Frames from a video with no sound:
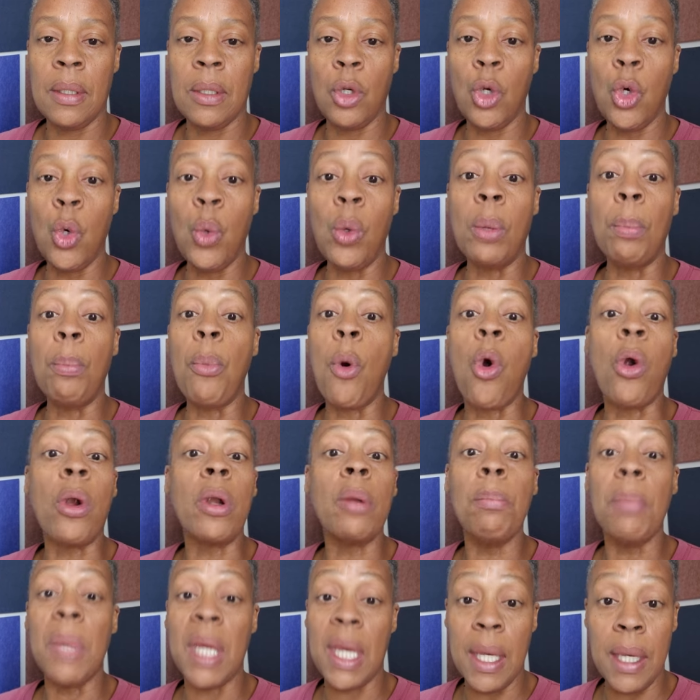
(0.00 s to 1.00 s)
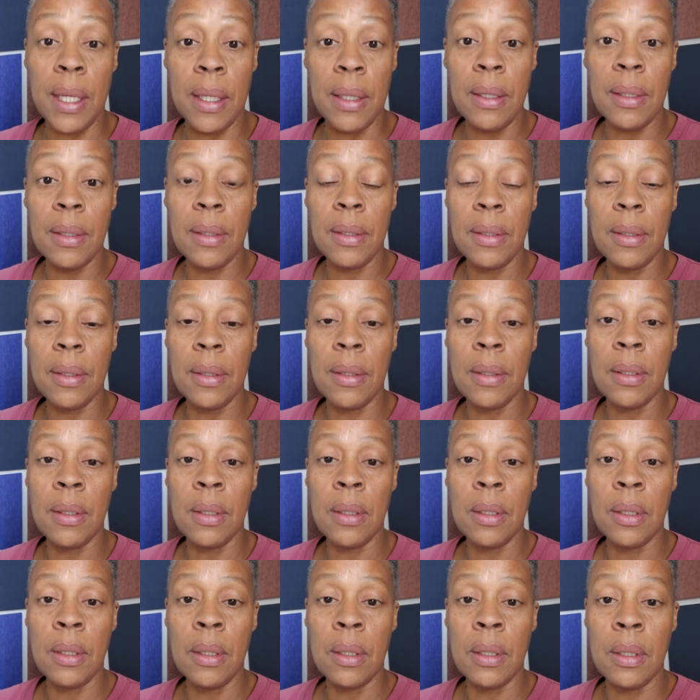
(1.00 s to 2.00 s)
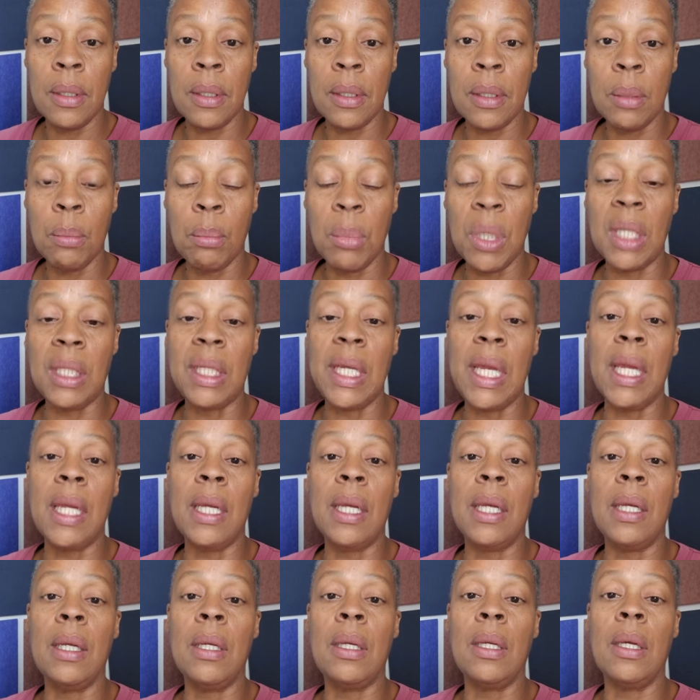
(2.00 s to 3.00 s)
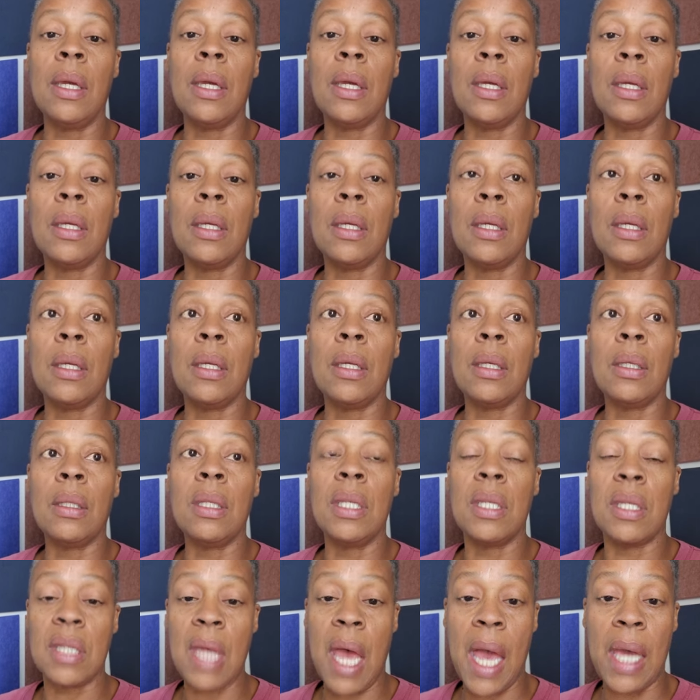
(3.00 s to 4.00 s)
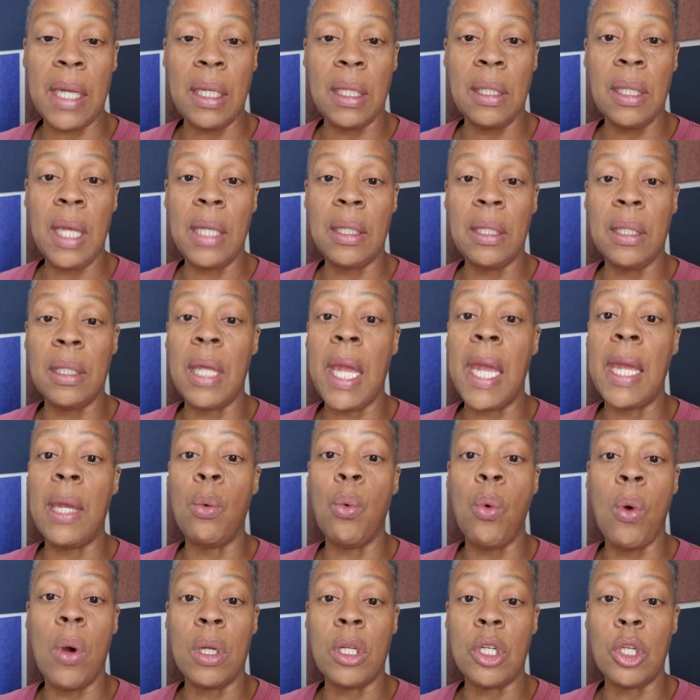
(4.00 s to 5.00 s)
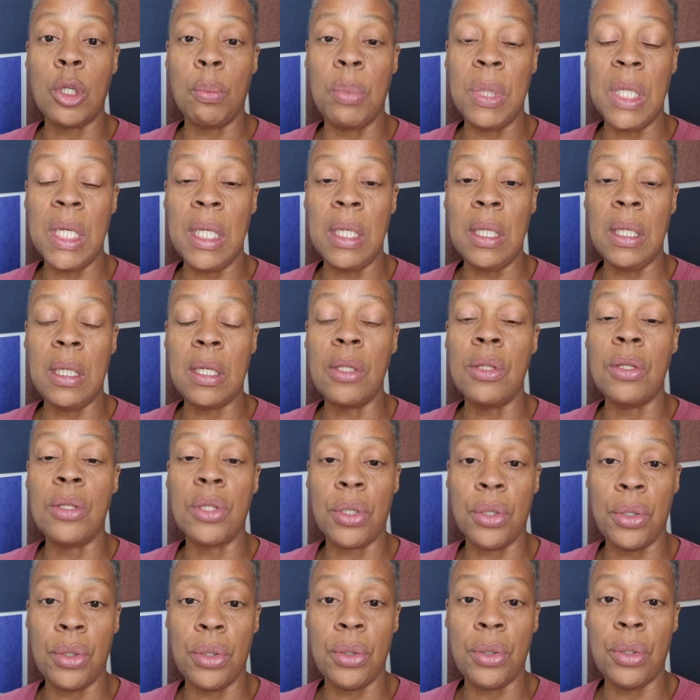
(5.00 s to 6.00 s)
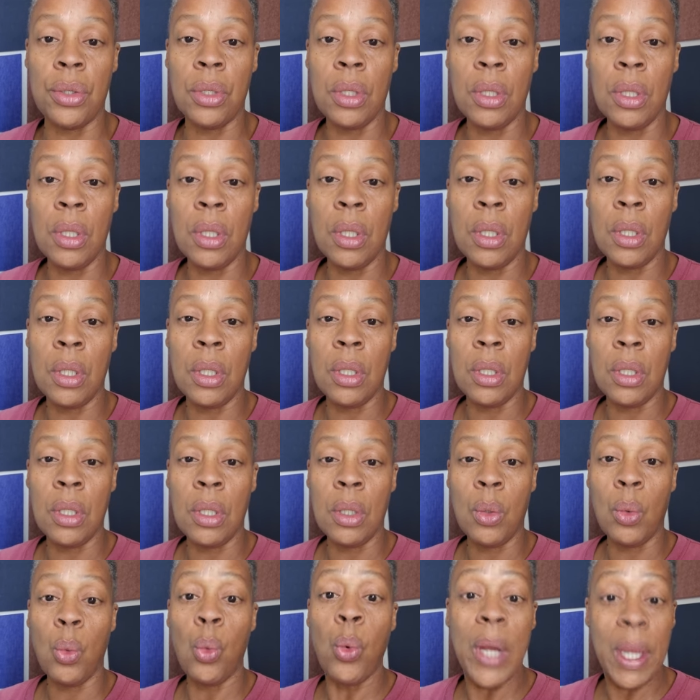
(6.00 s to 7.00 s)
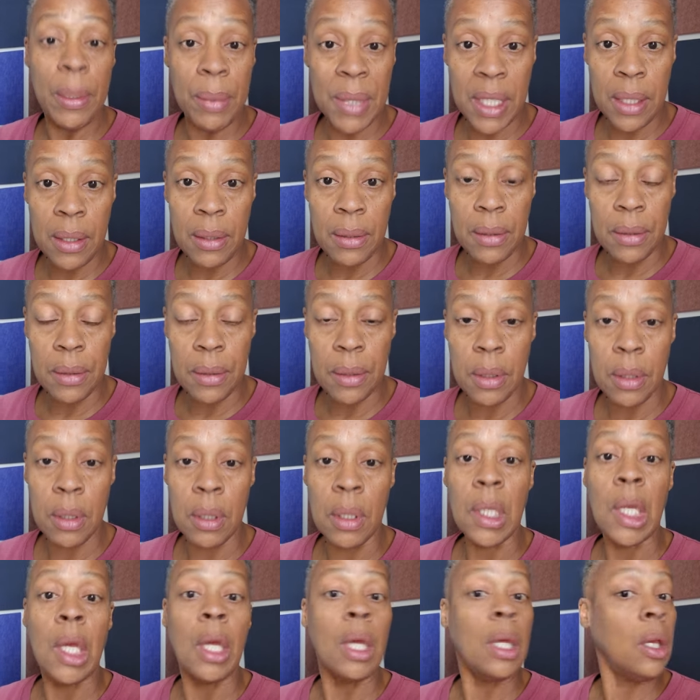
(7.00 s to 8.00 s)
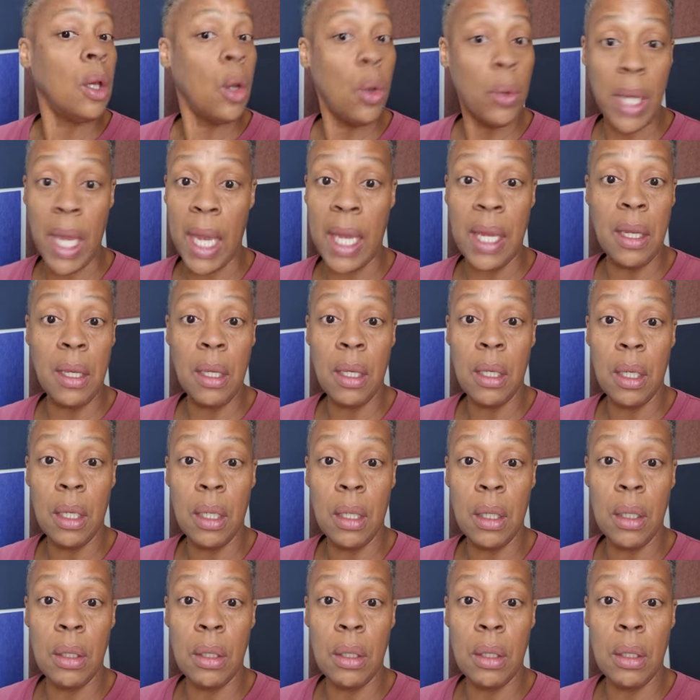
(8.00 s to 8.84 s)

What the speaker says: who were born men, but they decided they want to be considered women. Okay.